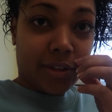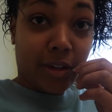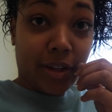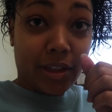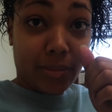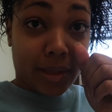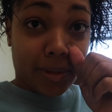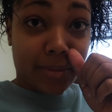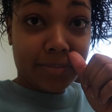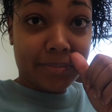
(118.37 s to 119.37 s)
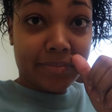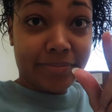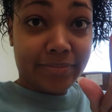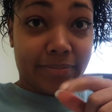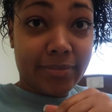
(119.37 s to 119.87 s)
Y'all hear that, baby?
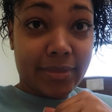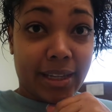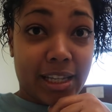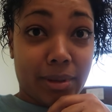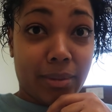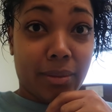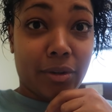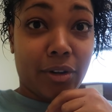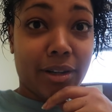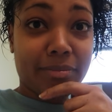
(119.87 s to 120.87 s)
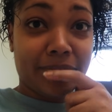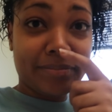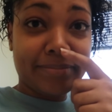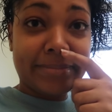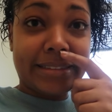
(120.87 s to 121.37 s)
That's my baby crying.
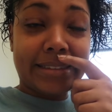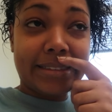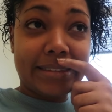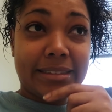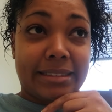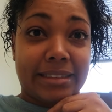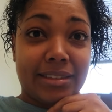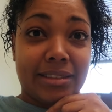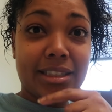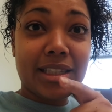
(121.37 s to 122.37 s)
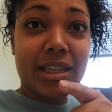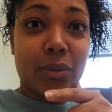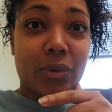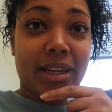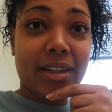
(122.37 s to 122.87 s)
She's
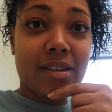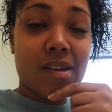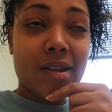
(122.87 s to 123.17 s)
getting weighed.